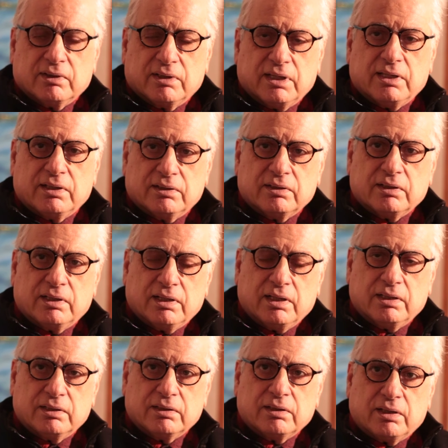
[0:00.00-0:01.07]

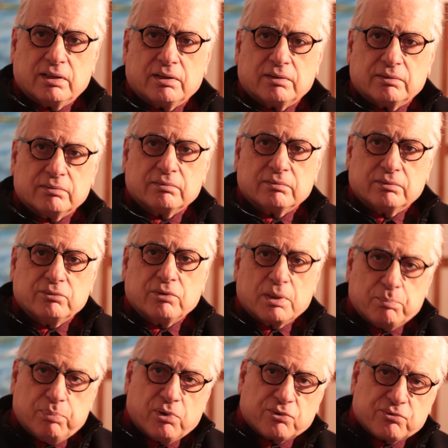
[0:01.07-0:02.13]
in doing
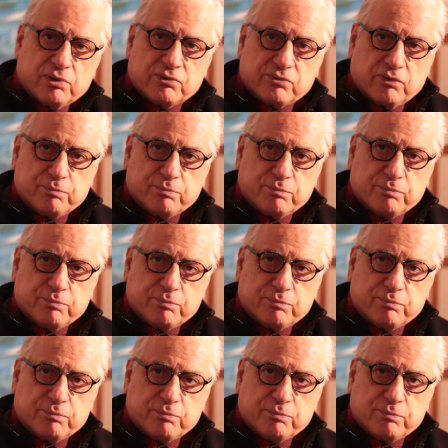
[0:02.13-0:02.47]
portraits